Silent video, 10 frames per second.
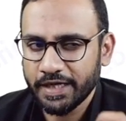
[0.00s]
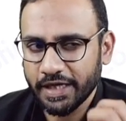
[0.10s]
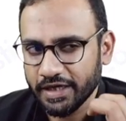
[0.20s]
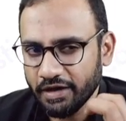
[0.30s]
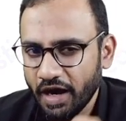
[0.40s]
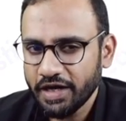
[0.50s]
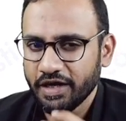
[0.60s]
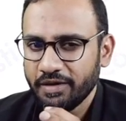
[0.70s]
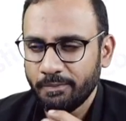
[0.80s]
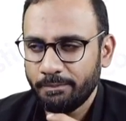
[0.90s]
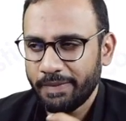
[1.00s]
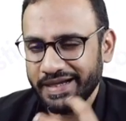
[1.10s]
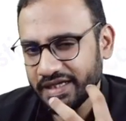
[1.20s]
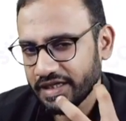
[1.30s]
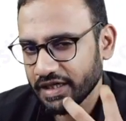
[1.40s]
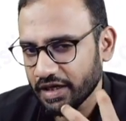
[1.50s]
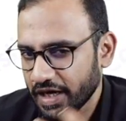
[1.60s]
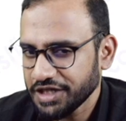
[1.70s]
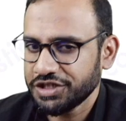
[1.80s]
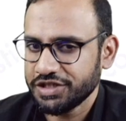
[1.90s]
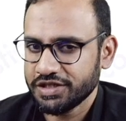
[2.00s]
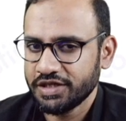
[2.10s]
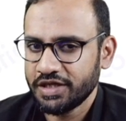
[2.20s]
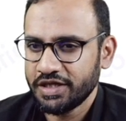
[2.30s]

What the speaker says: tachycardia, petechial rashes,